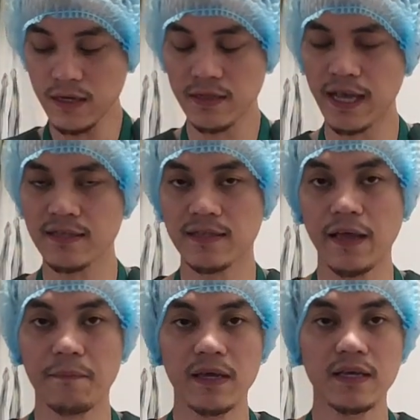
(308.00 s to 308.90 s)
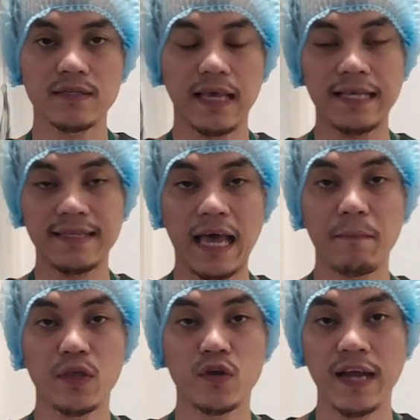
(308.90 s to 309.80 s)
Next step is
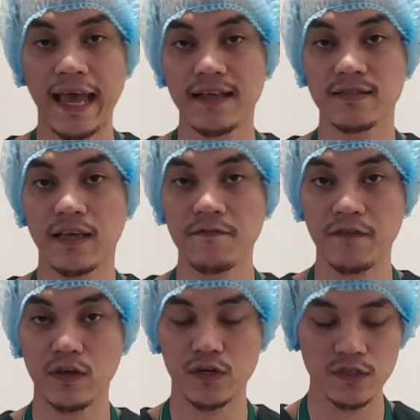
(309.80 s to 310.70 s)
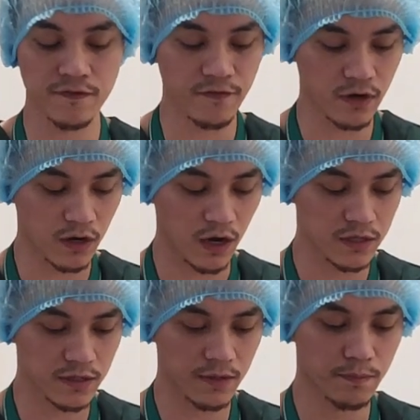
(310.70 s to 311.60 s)
examine your hands and fingers for
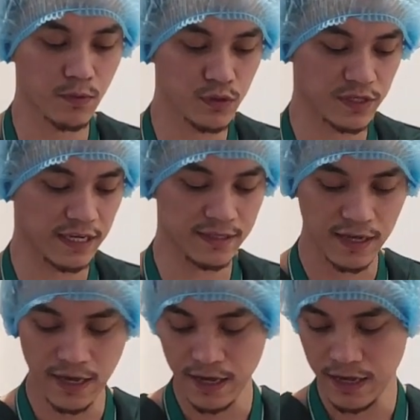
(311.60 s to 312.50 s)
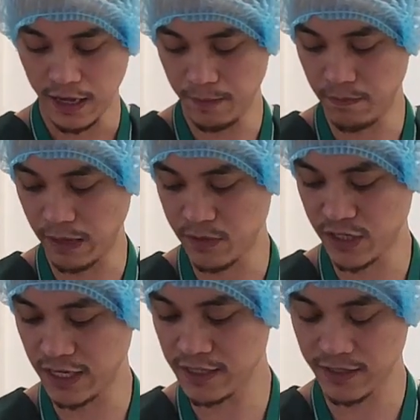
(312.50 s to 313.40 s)
cuts, bruises, and
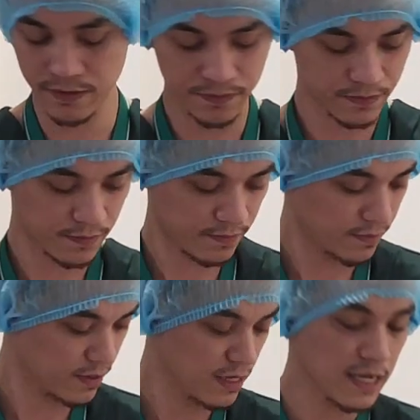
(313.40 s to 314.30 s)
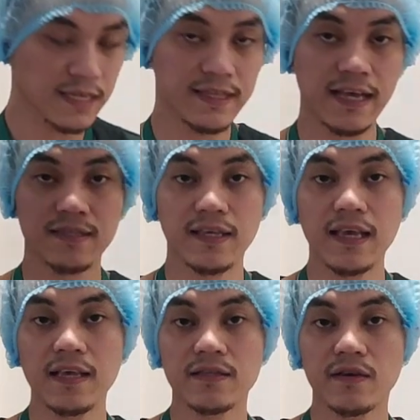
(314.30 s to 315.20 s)
blemishes. Next
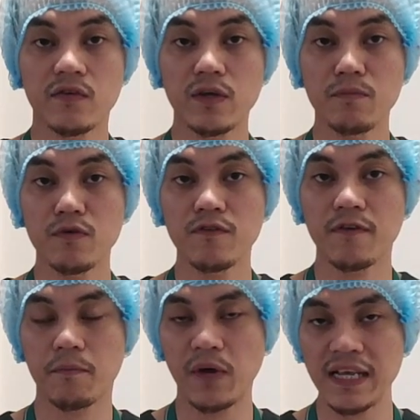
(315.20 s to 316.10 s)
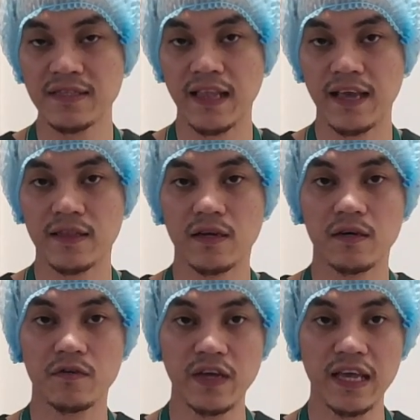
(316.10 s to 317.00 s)
is remove bracelet,
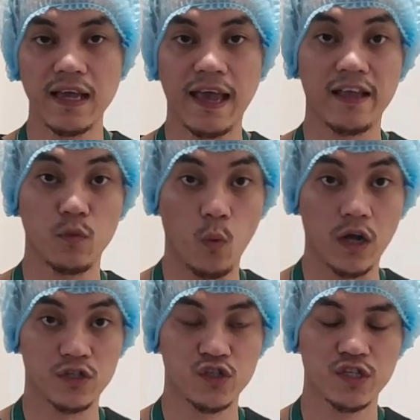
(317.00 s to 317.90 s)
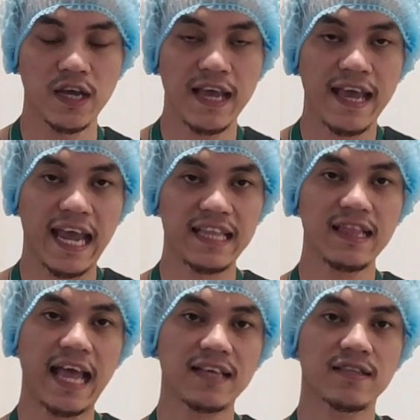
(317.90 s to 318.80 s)
ring, and watch. And
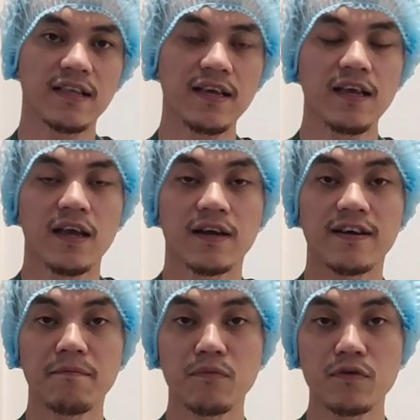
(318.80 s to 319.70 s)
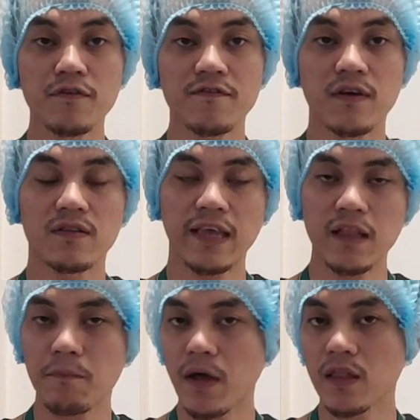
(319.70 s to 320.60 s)
then lastly, remove
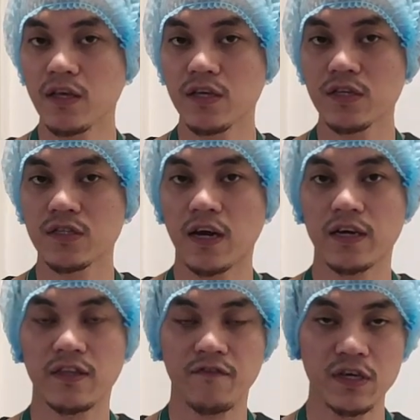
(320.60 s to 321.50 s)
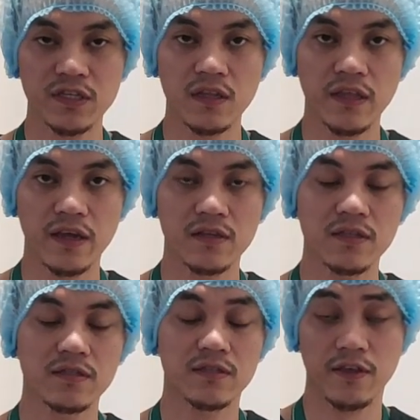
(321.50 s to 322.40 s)
nail polish, artificial
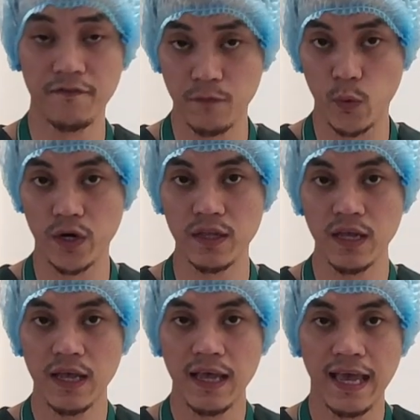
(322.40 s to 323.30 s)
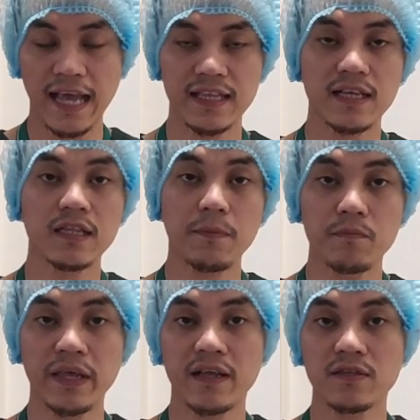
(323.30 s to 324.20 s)
nails if worn, and then
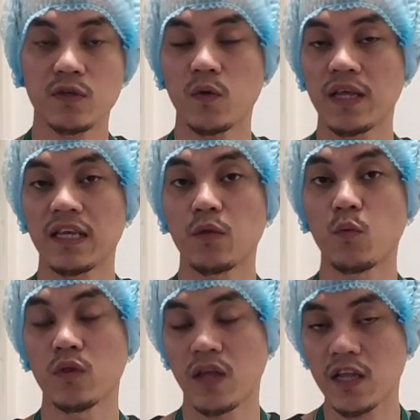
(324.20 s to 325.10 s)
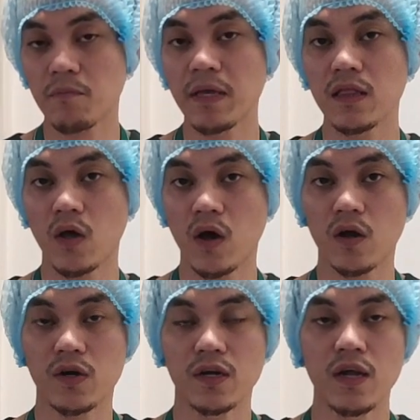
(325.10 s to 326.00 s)
clip nails so that it will not be
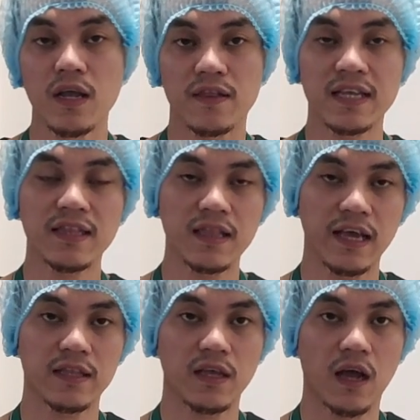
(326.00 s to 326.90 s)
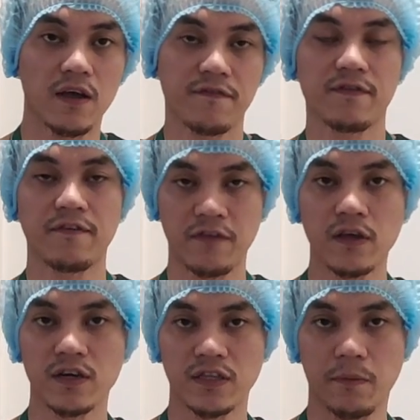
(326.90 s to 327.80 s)
longer than the length of the
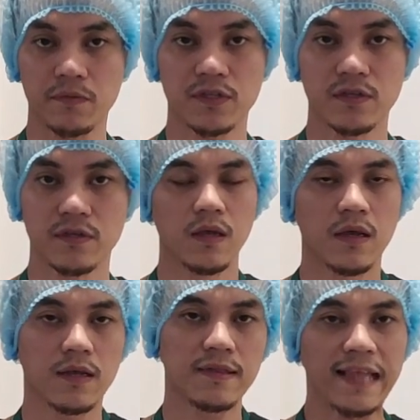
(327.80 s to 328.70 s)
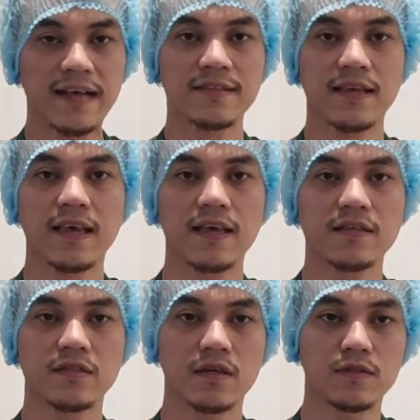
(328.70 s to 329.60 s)
fingertips. Next
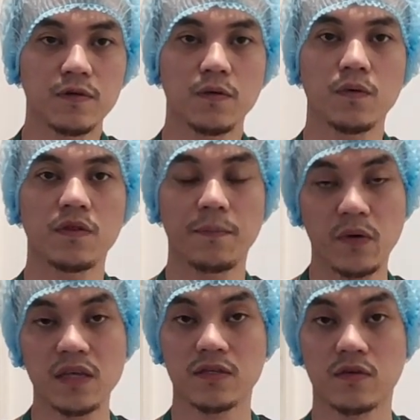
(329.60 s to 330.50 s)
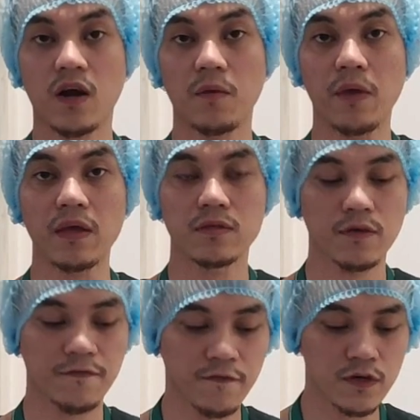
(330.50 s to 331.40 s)
is do the pre-scrubbing.
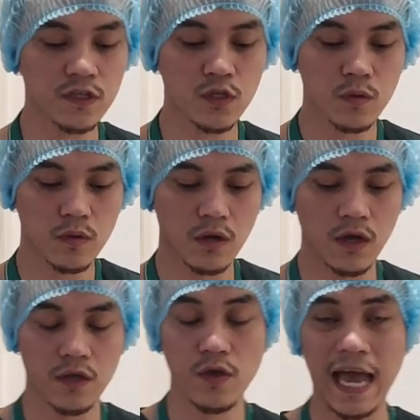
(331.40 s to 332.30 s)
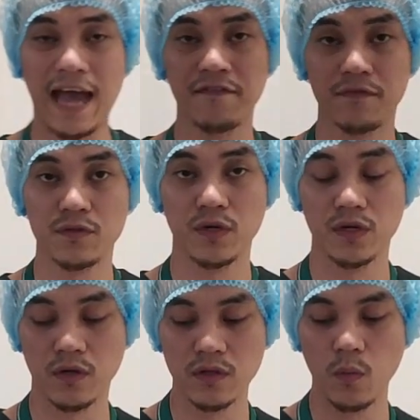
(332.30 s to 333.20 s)
So first, you have to
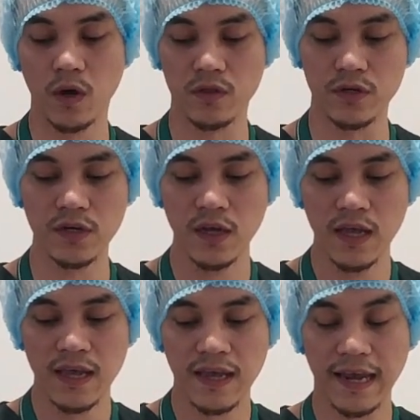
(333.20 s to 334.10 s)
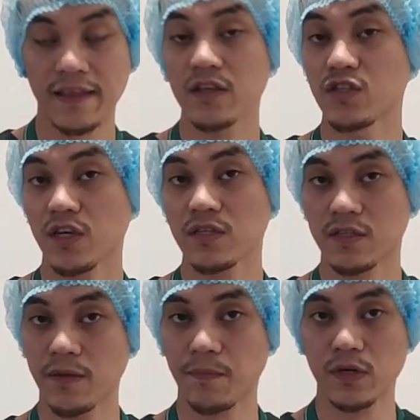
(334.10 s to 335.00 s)
turn on the water and
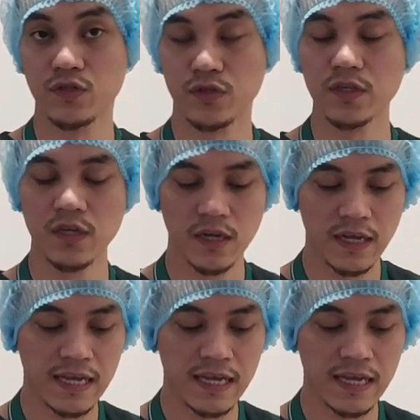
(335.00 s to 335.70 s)
adjust the temperature.